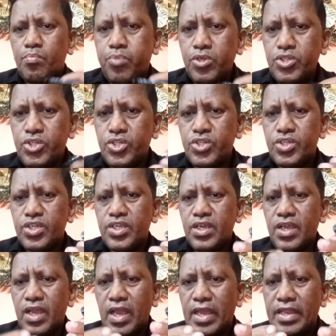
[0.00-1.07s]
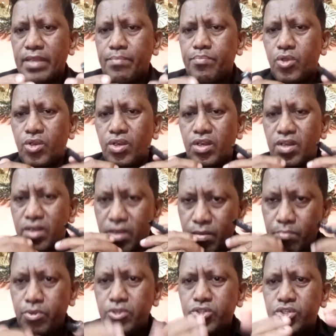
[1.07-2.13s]
Push and a pull.
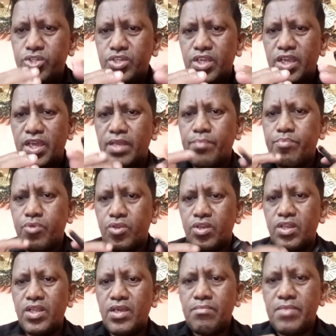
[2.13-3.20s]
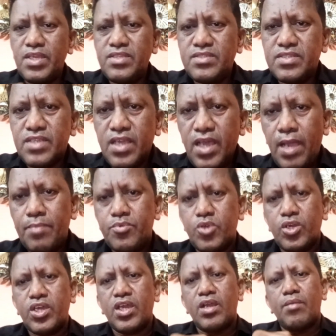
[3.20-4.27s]
Push and a pull means I am
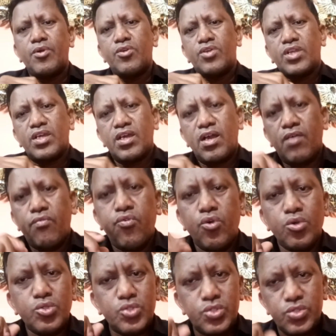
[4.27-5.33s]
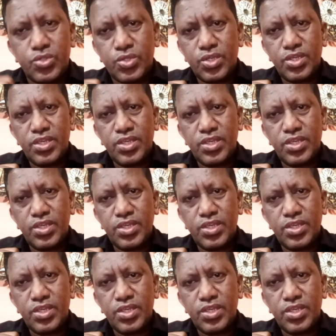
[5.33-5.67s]
talking about a force.